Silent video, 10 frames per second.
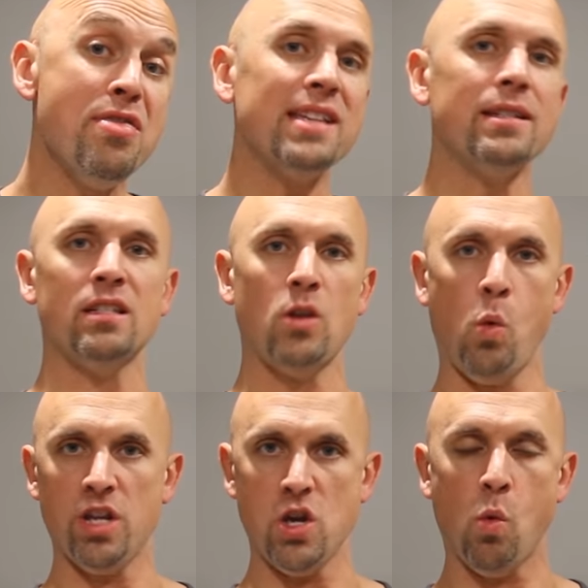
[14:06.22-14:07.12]
this is the
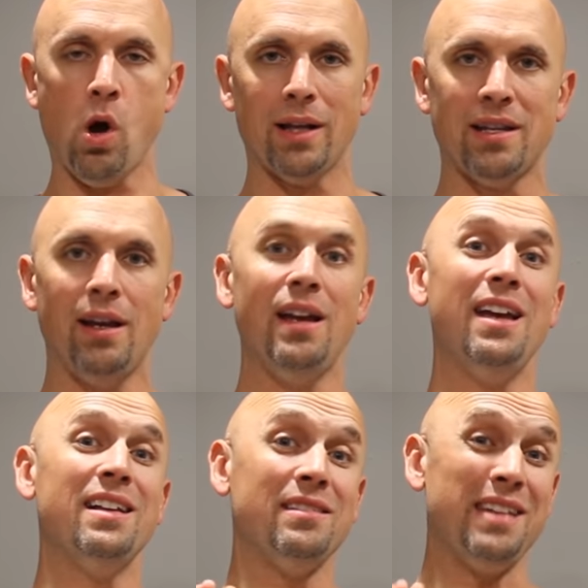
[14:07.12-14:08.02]
one you want.
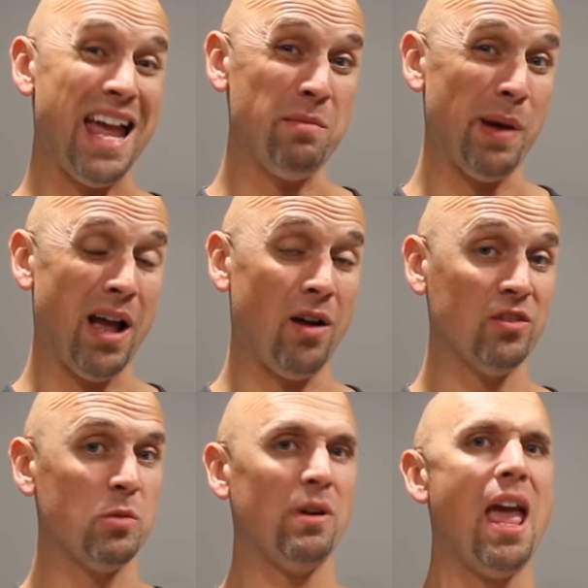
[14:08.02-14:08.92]
10
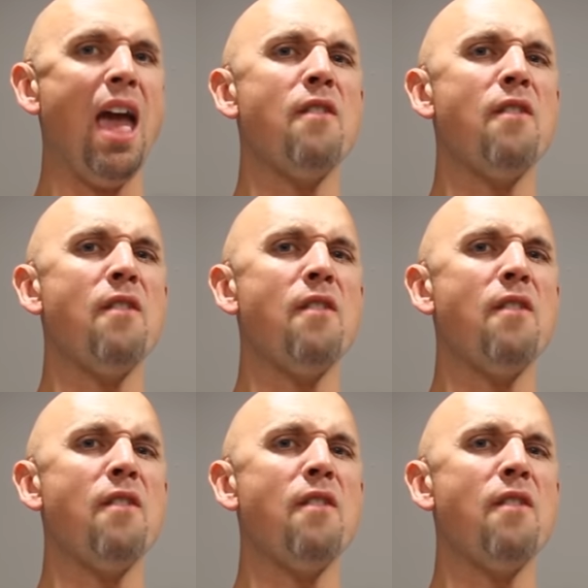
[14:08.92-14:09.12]
pounds, but